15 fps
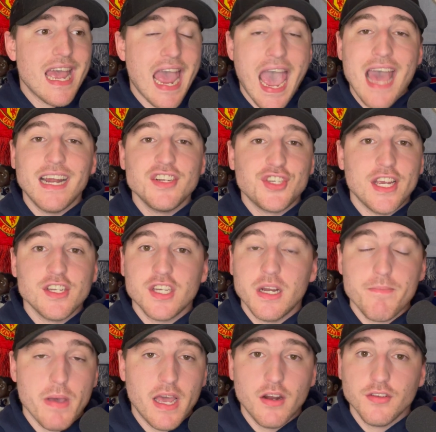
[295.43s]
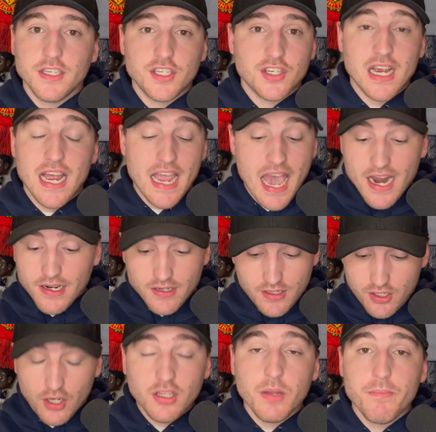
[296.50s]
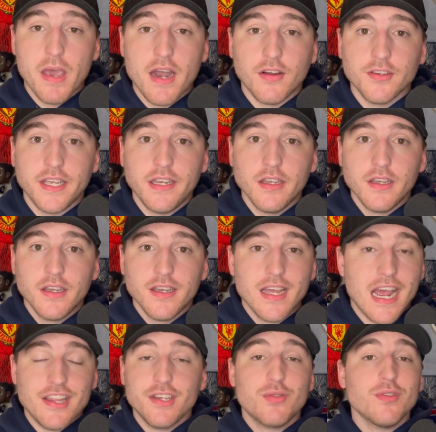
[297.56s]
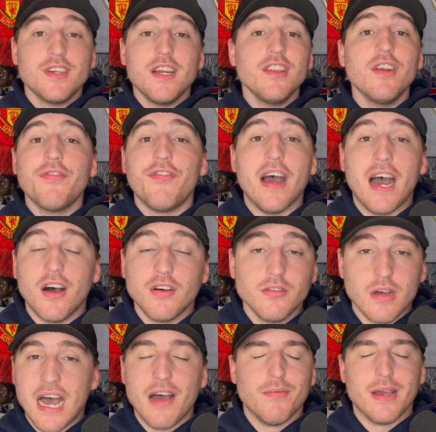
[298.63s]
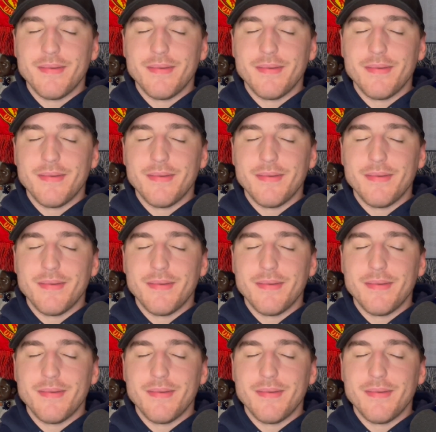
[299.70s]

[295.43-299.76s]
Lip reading: had a chance at a penalty shot, took the penalty, And this was another foul, I